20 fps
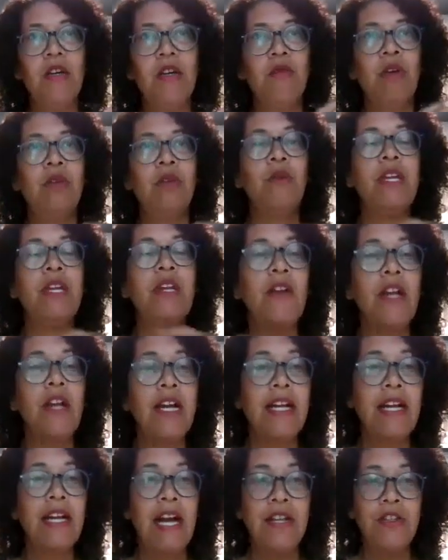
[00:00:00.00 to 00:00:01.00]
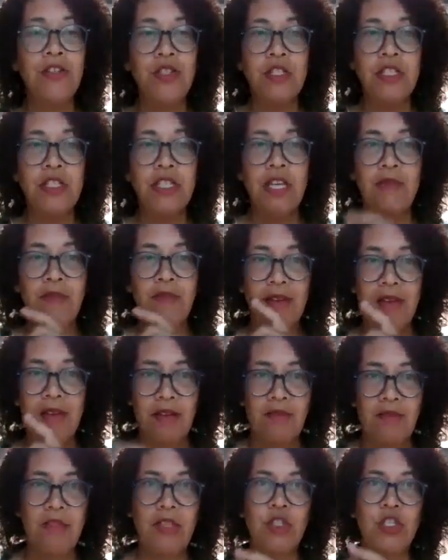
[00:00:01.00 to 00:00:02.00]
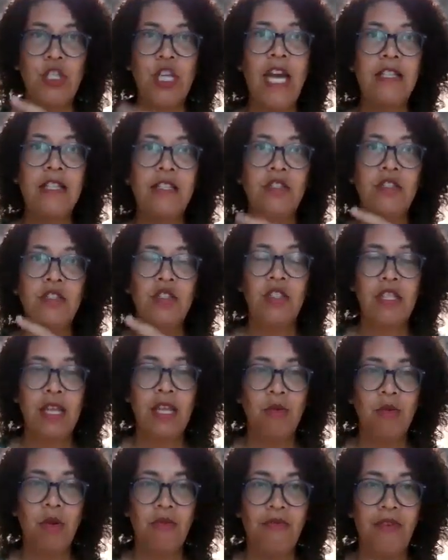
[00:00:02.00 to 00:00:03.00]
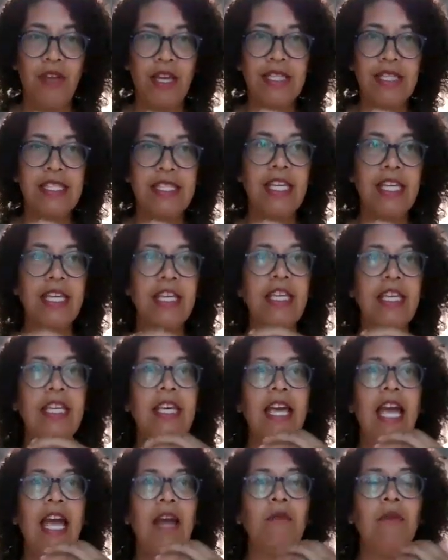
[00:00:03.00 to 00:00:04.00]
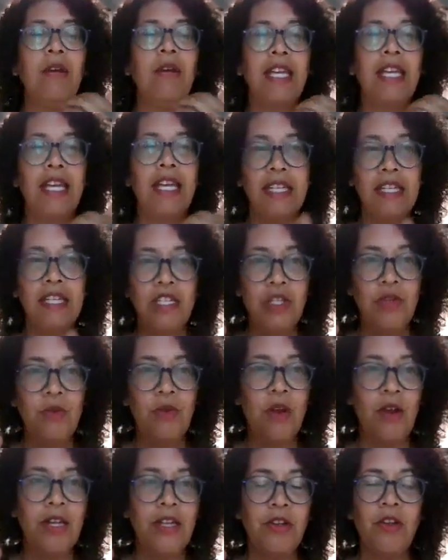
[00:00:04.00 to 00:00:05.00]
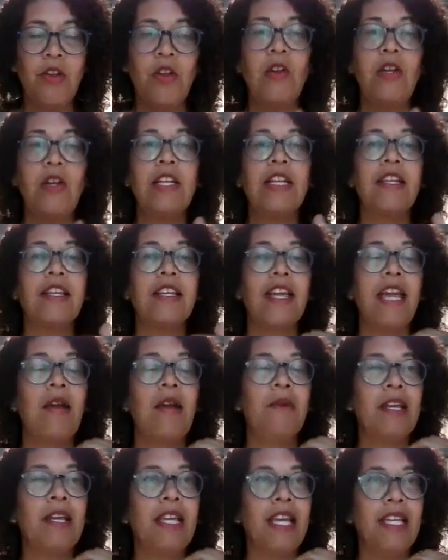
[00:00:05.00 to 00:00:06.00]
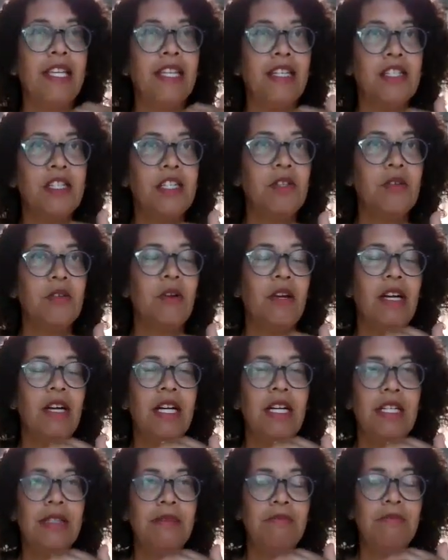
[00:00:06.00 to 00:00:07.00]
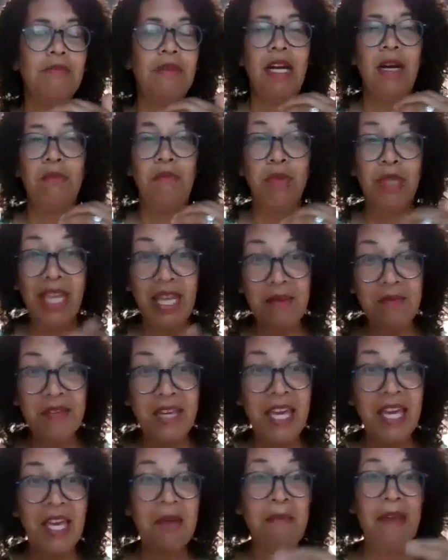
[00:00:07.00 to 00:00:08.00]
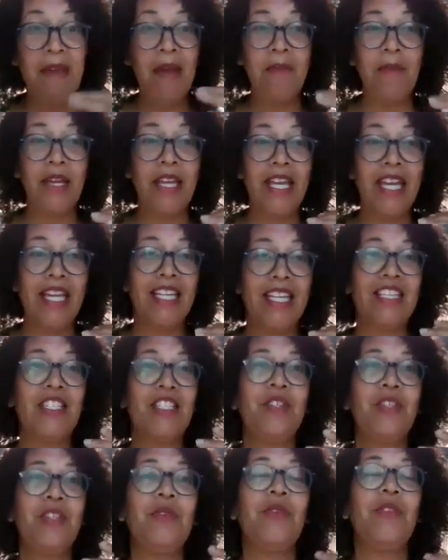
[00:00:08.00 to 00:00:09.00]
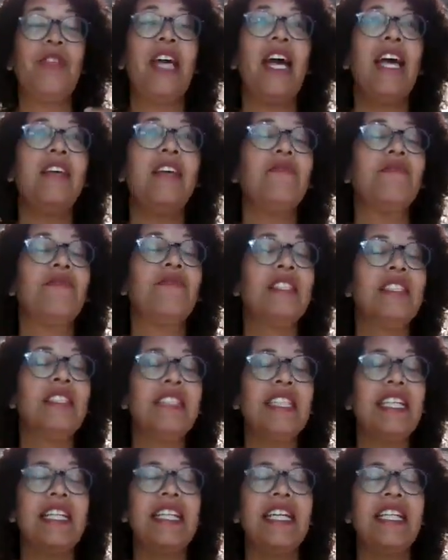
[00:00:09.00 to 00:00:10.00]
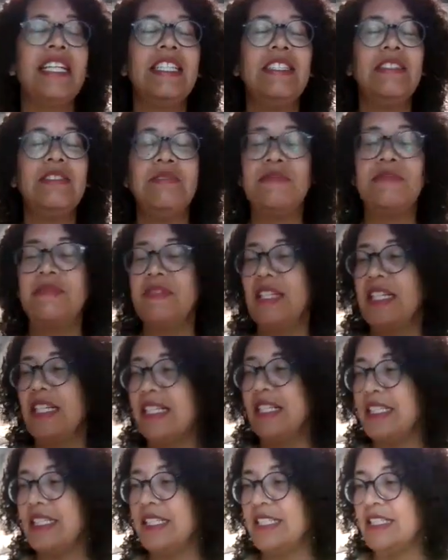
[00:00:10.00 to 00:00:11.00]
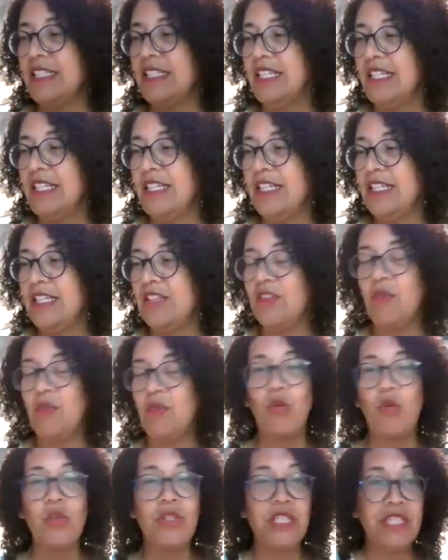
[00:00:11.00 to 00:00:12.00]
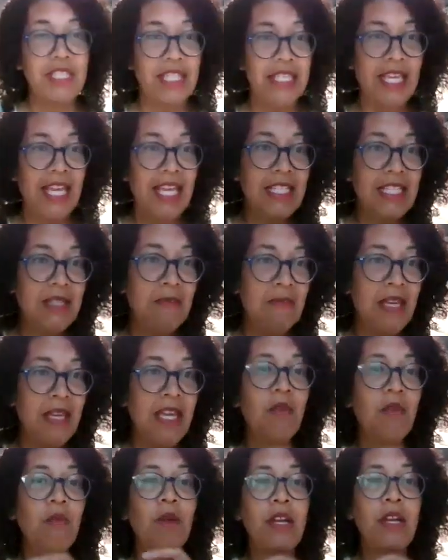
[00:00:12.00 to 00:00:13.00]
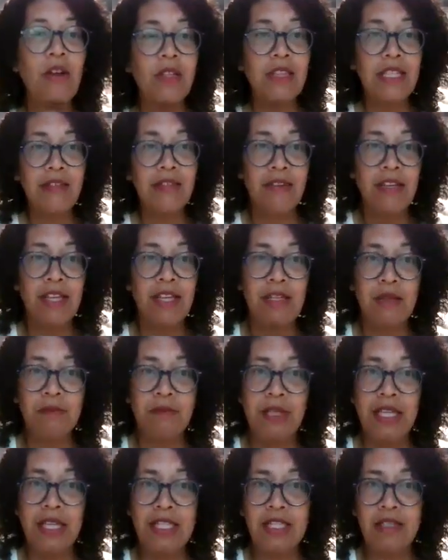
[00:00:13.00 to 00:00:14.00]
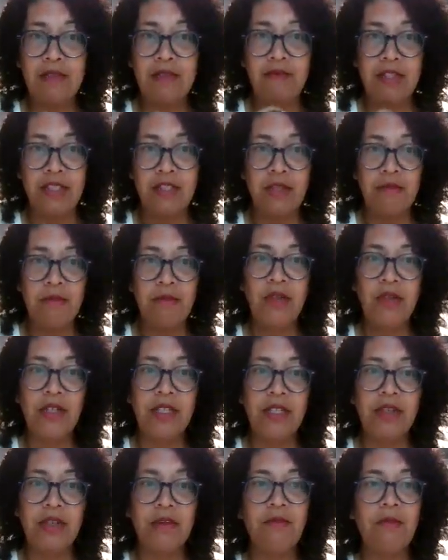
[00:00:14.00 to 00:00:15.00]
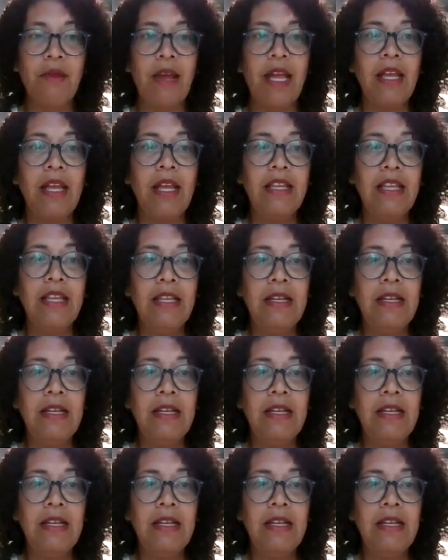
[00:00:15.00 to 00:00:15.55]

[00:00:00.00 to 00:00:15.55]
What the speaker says: When we are unconscious of the challenges that we're facing and we get into our inner critic and we get into a blame game and we get into that feeling of the world is against me, we are living in a place of victimhood, right?